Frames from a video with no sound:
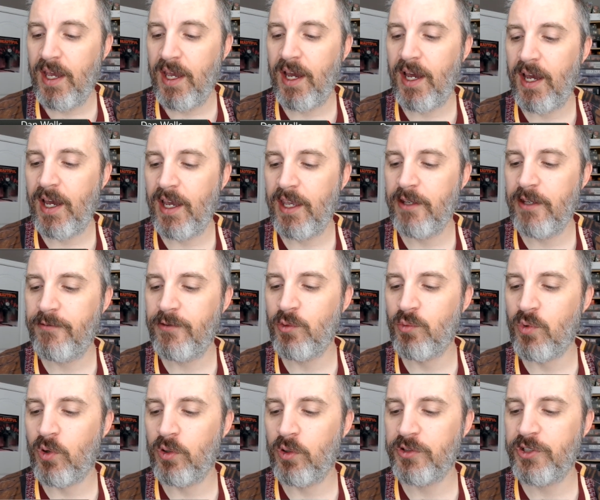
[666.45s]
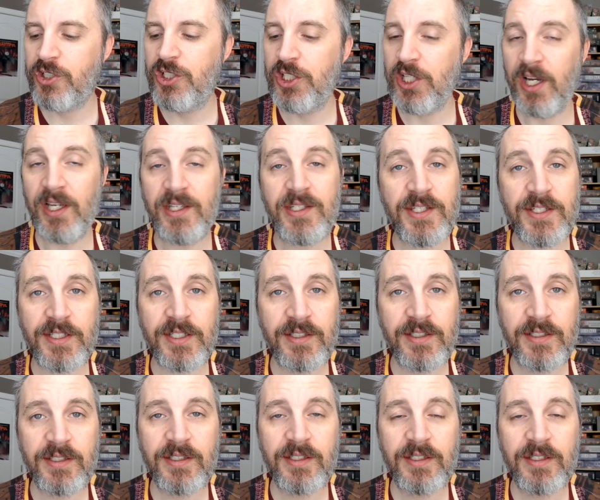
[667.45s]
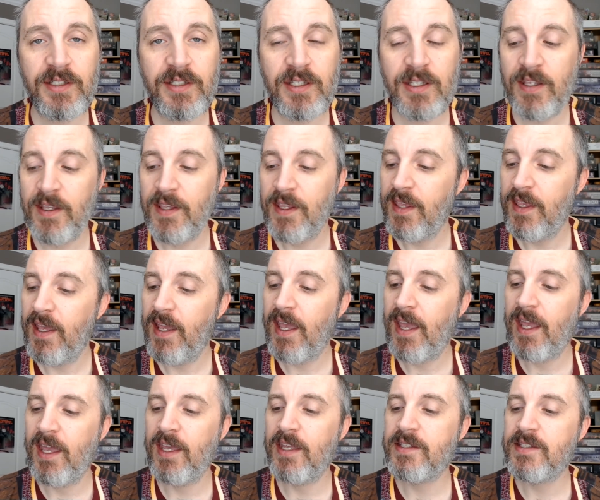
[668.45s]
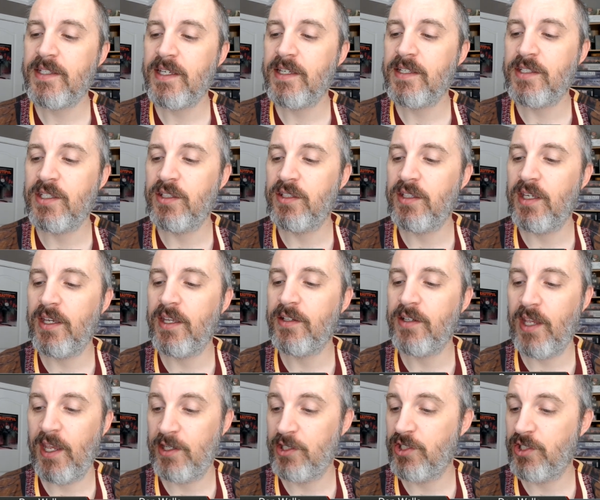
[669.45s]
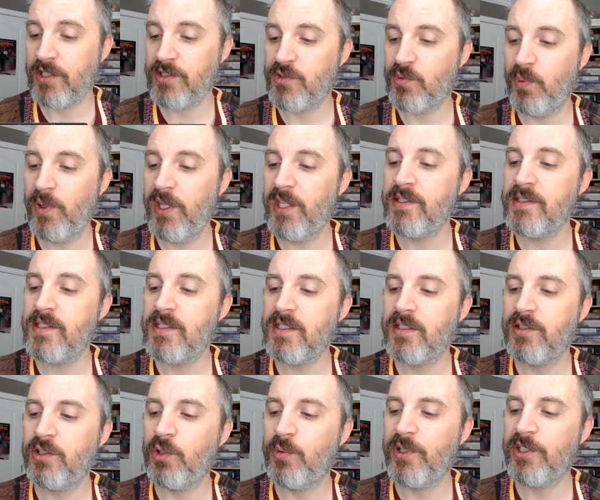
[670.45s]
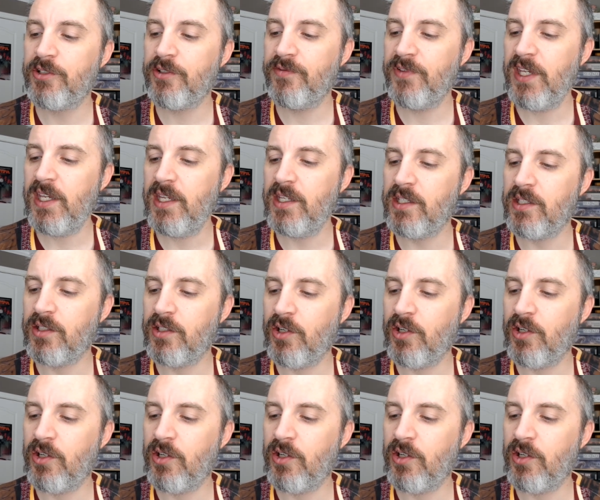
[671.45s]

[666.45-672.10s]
If you roll just, it says, and just wins, you intervene.